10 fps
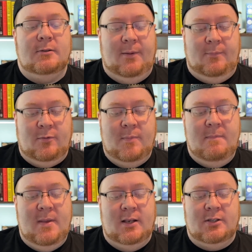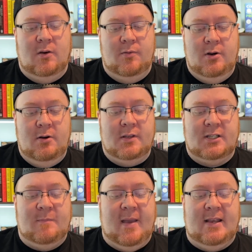And with me being so new to this
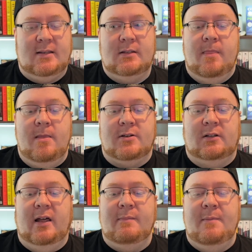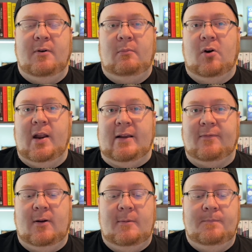space, there's a lot of people I'm learning
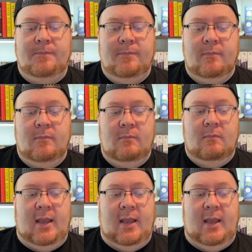from.